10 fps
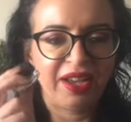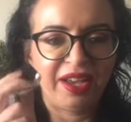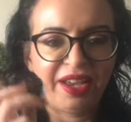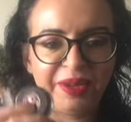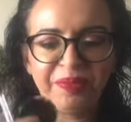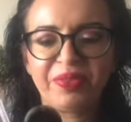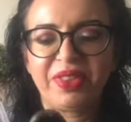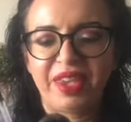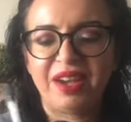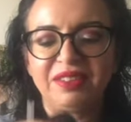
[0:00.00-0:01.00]

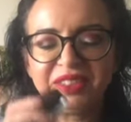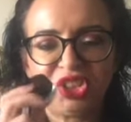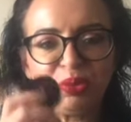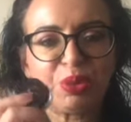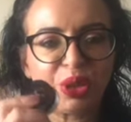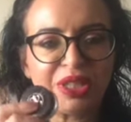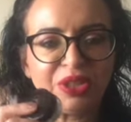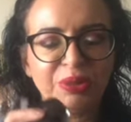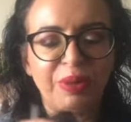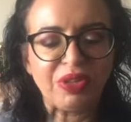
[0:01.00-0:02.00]
Yeah, she brought it
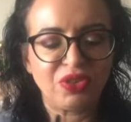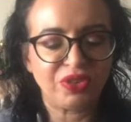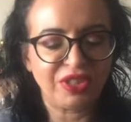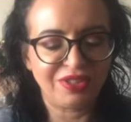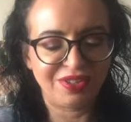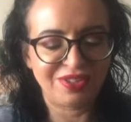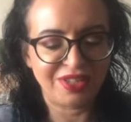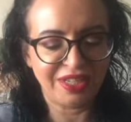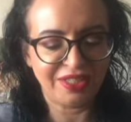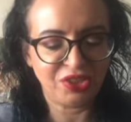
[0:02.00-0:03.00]
to me. So this is
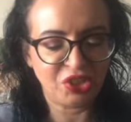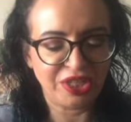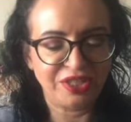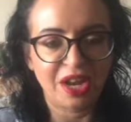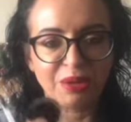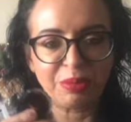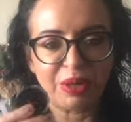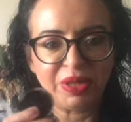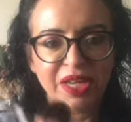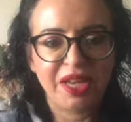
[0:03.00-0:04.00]
in the shade dark
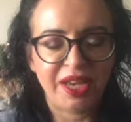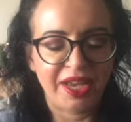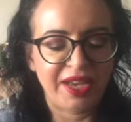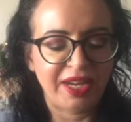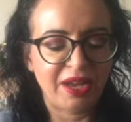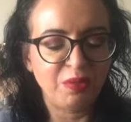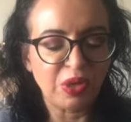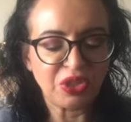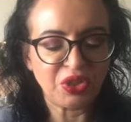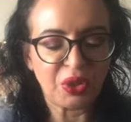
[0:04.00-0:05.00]
brown, and I
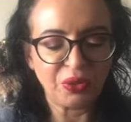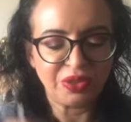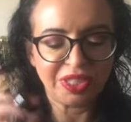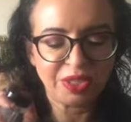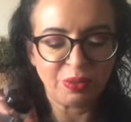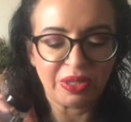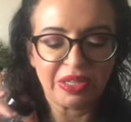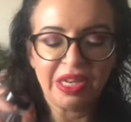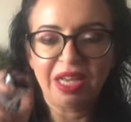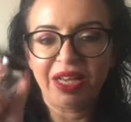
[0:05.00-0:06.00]
want to use this one
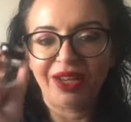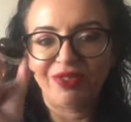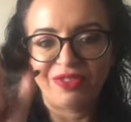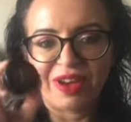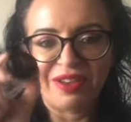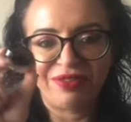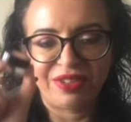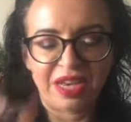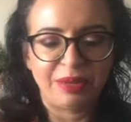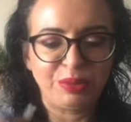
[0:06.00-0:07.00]
5
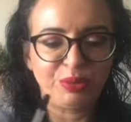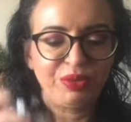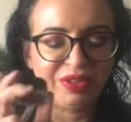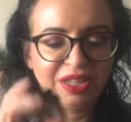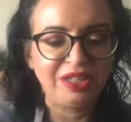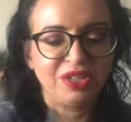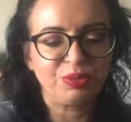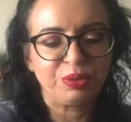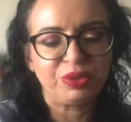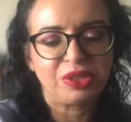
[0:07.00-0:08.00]
times within this
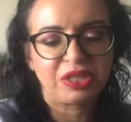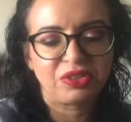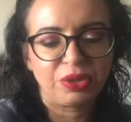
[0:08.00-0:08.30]
project.